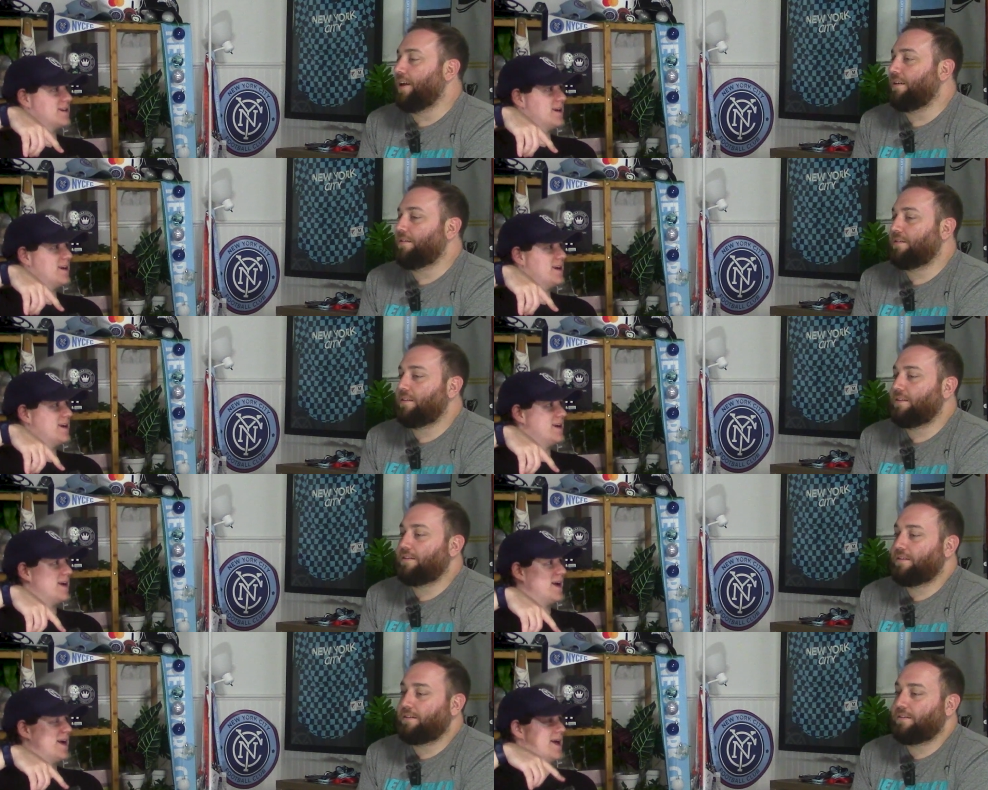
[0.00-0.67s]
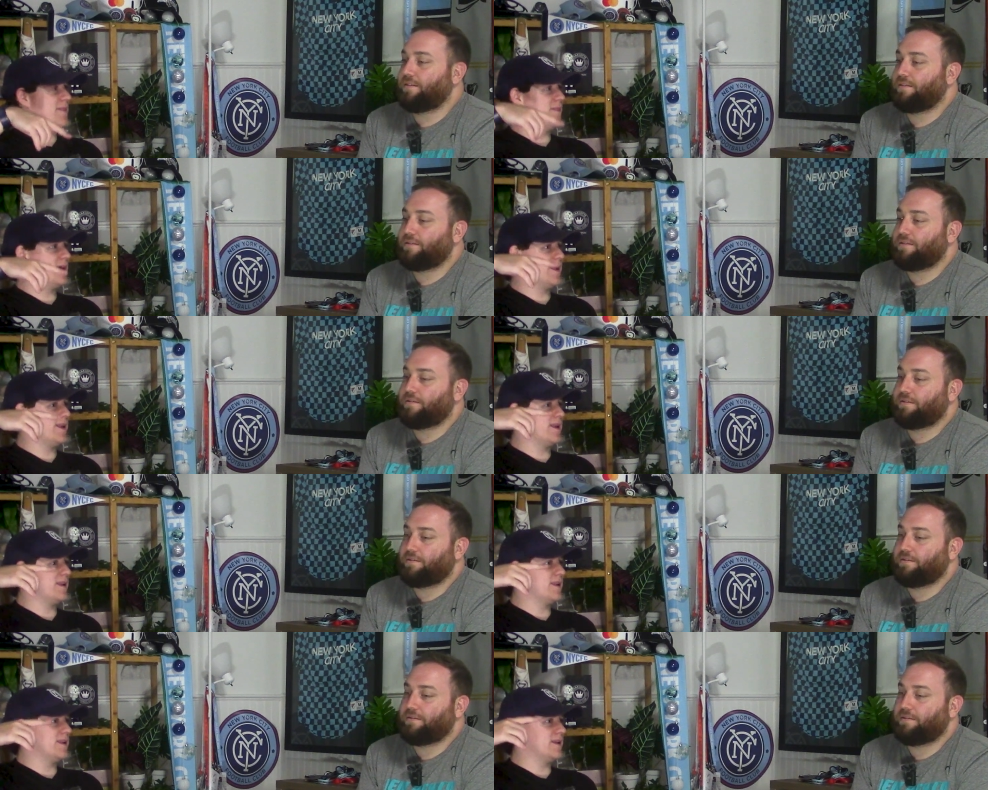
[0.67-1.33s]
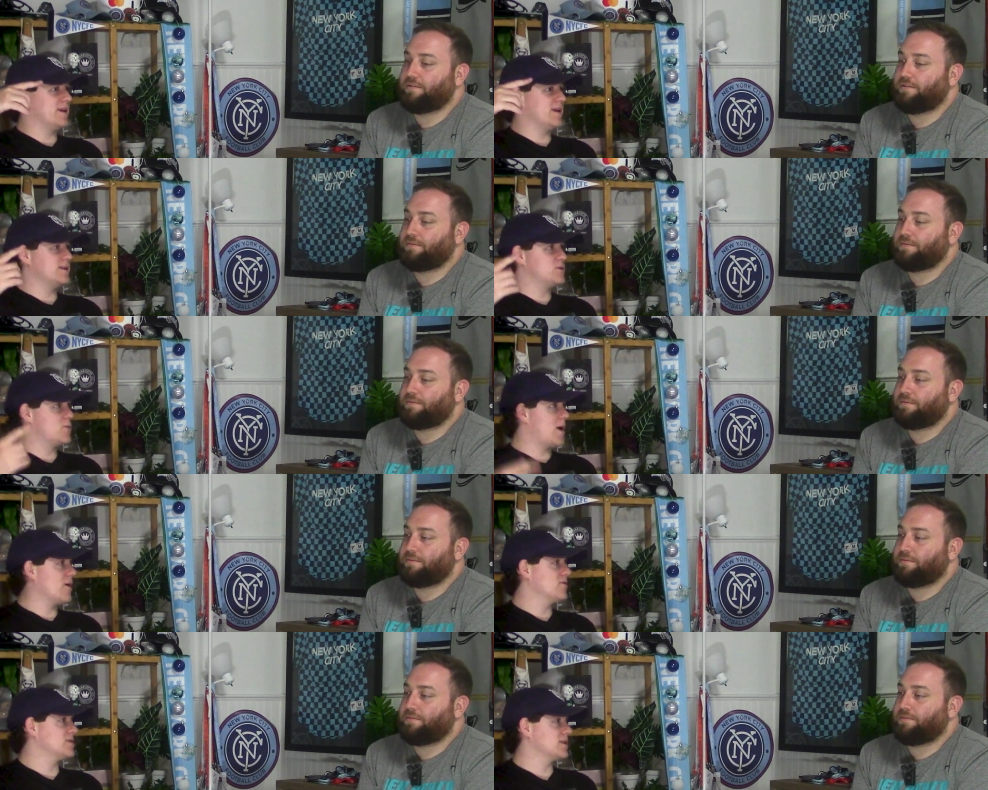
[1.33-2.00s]
Speaker 1: Yeah. And then
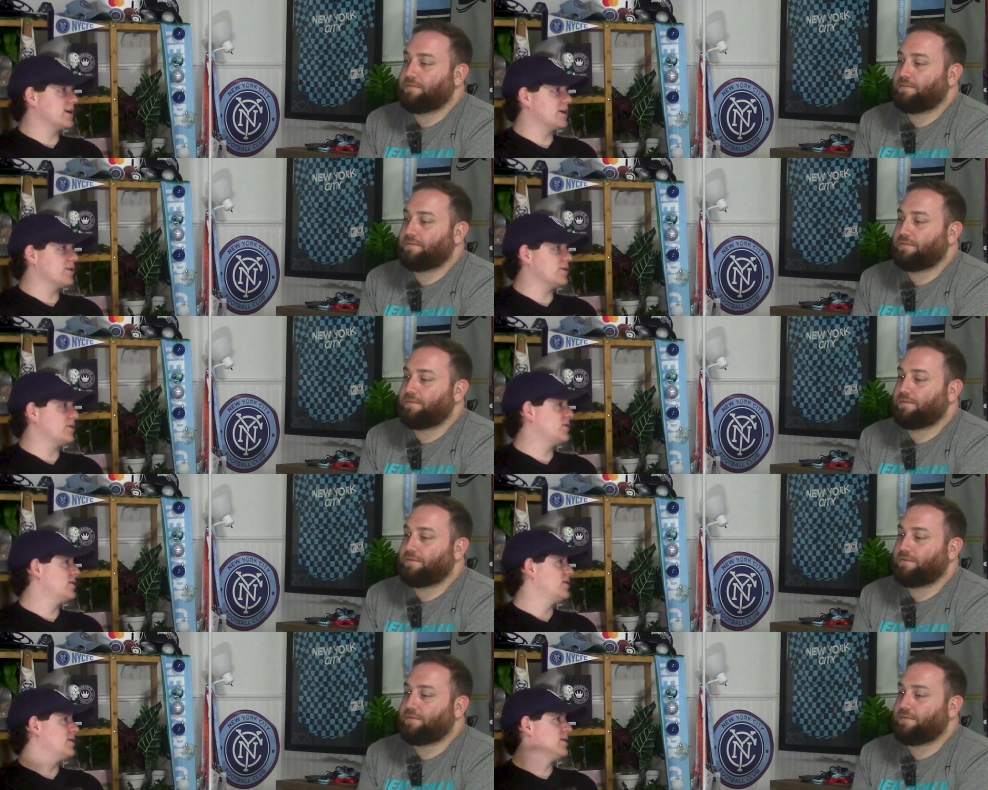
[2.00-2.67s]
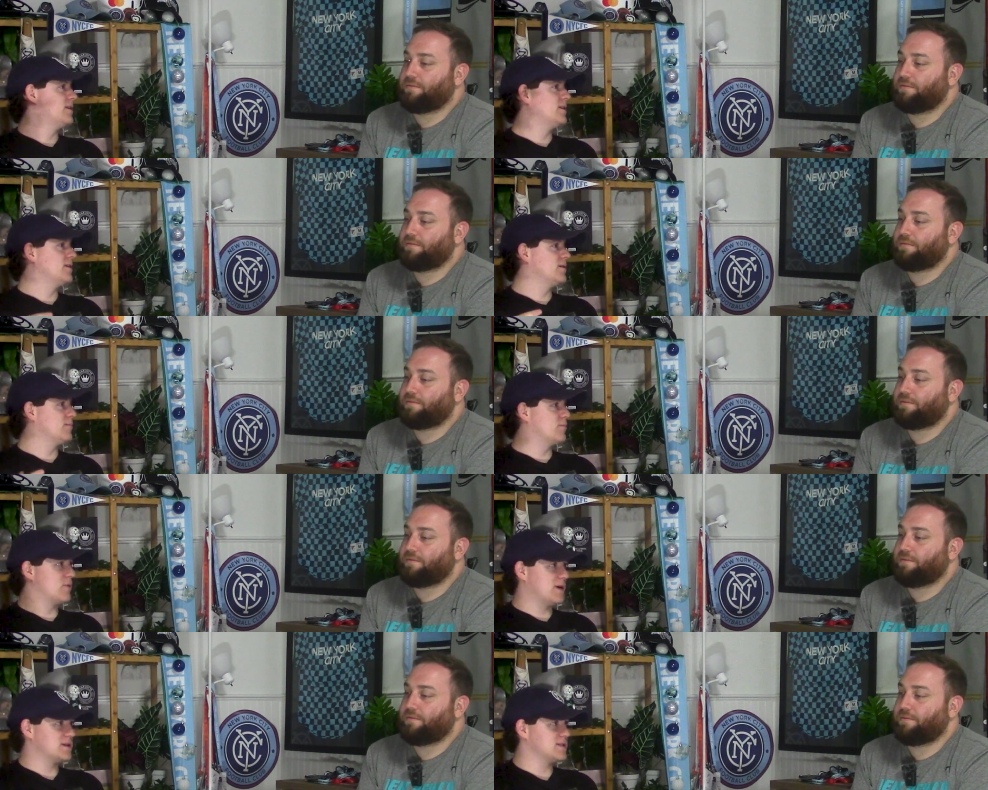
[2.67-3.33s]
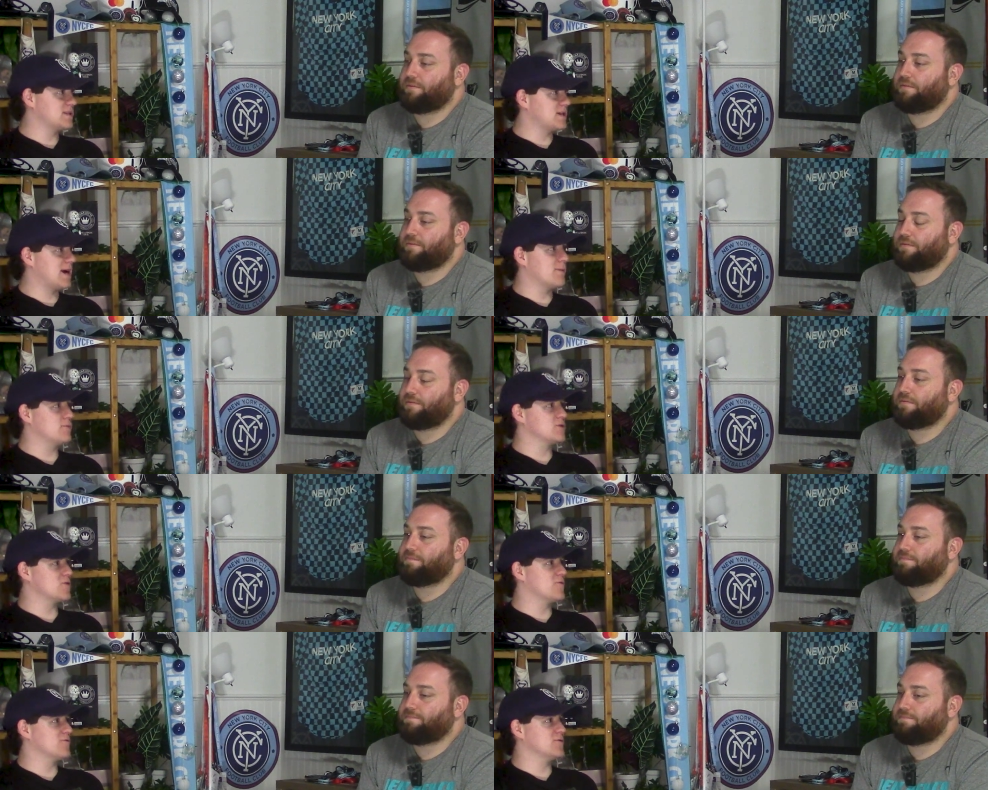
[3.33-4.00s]
two hours later, press
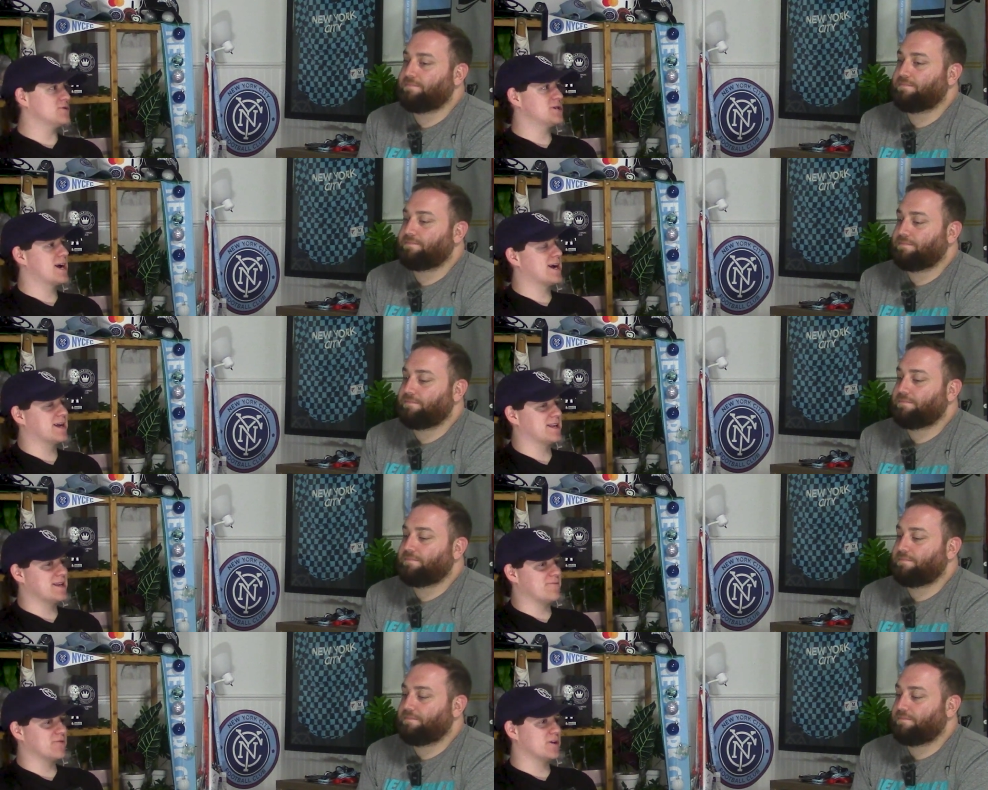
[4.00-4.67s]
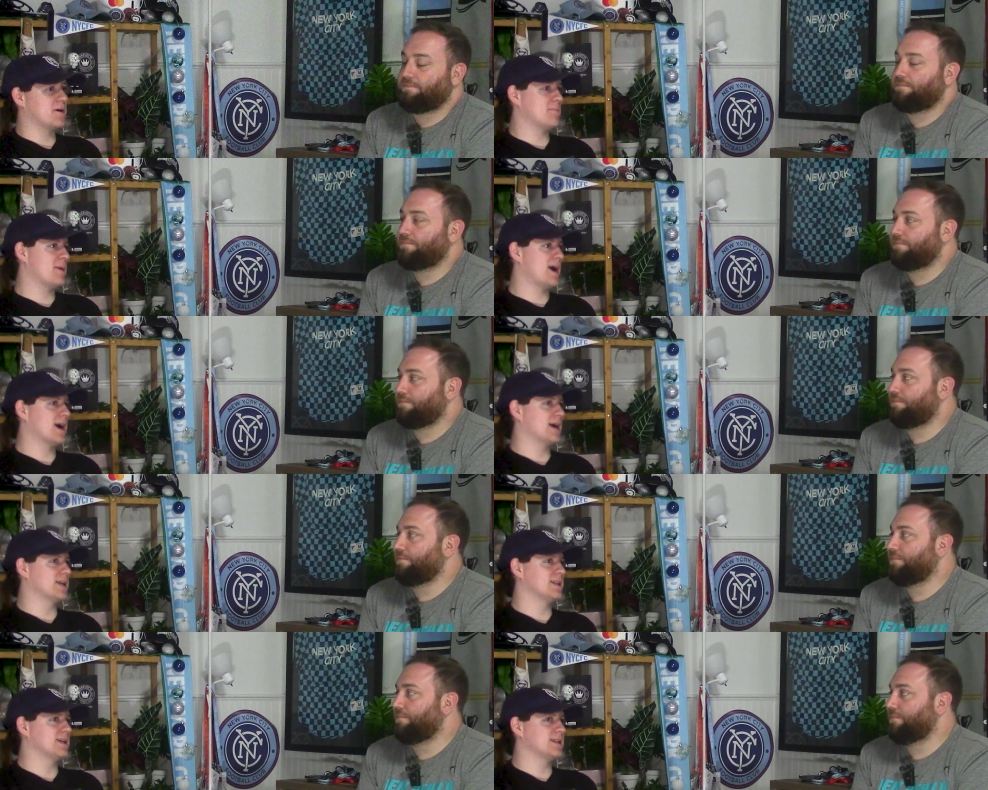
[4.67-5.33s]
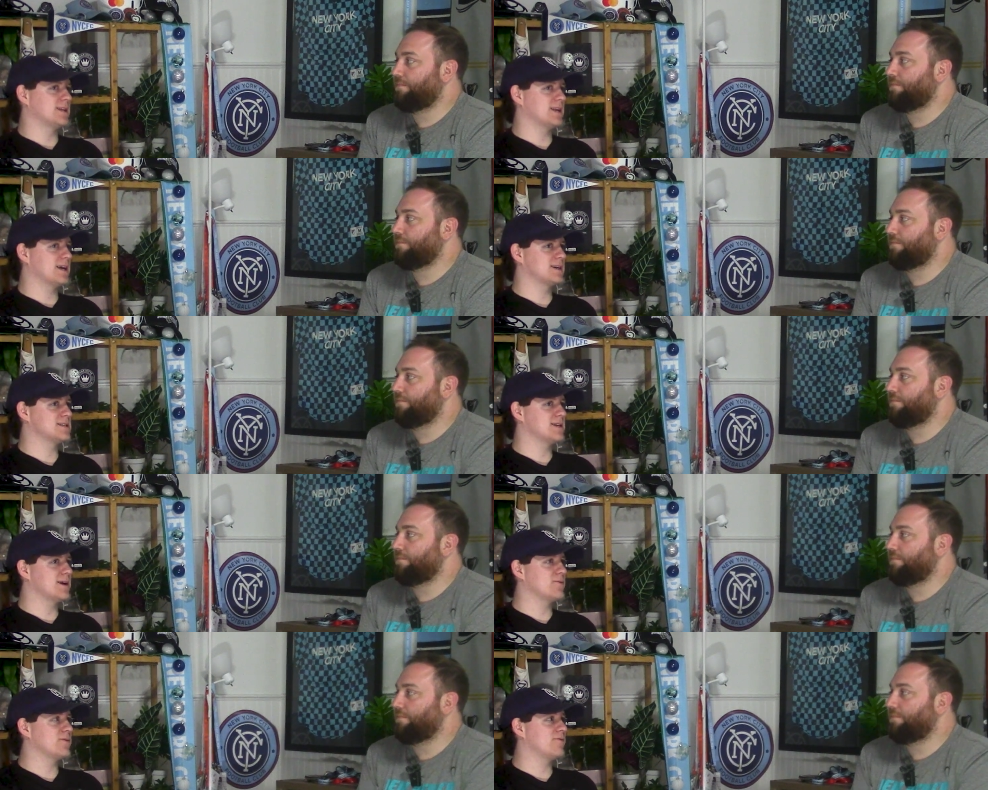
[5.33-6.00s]
time was over. Jack had never come back, and then the
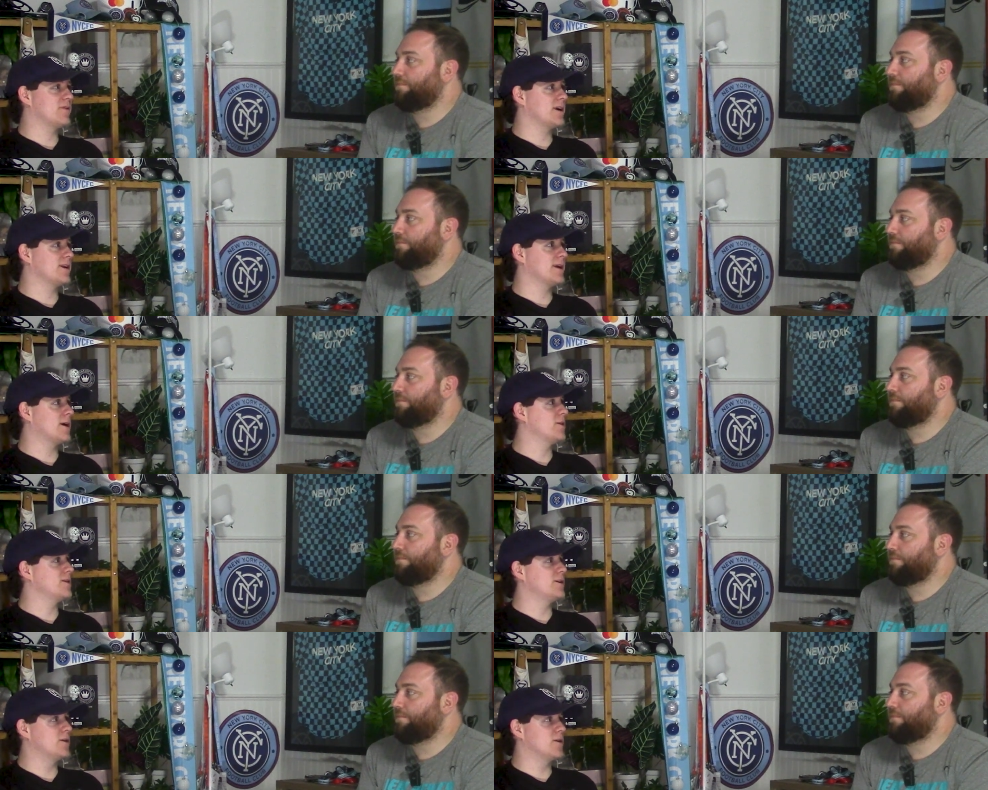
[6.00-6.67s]
next day we find out he